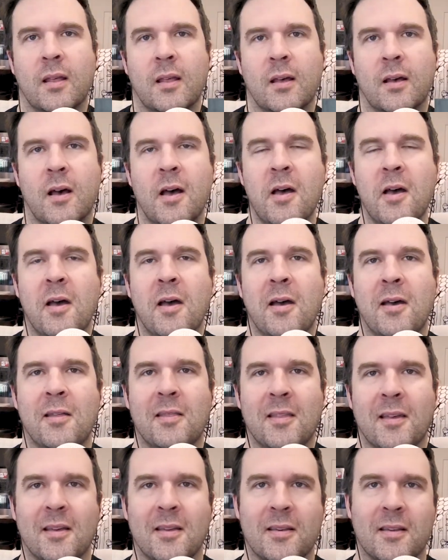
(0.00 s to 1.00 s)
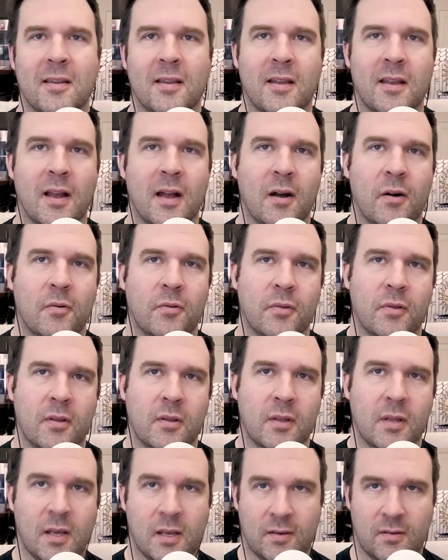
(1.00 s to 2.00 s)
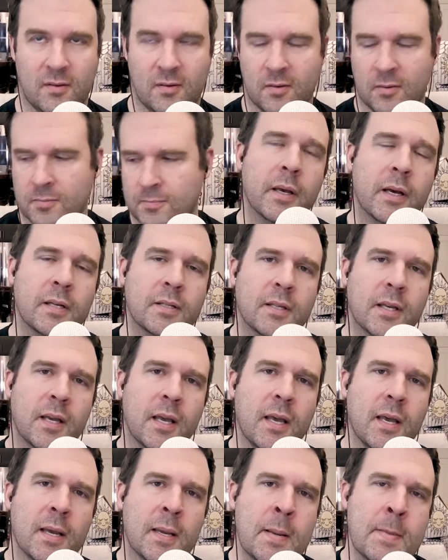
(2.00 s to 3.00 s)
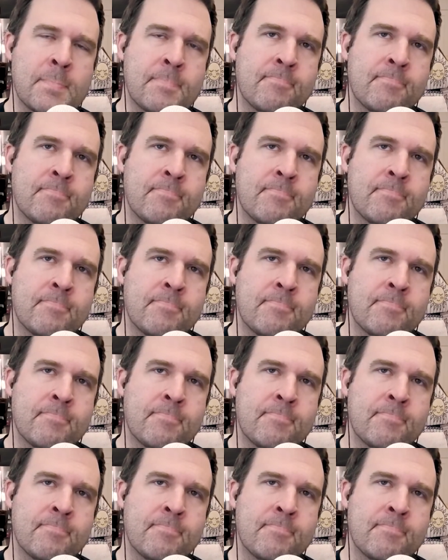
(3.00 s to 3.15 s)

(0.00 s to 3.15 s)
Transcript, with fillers: And then now this guy's like, hey,